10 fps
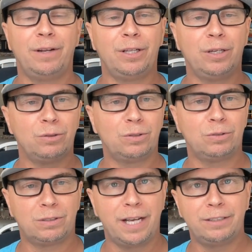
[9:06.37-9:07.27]
video, so
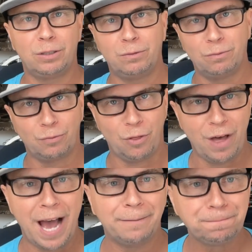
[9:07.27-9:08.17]
stay tuned for
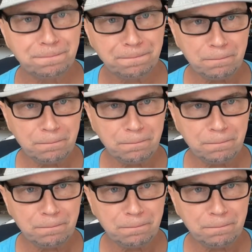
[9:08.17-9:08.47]
that.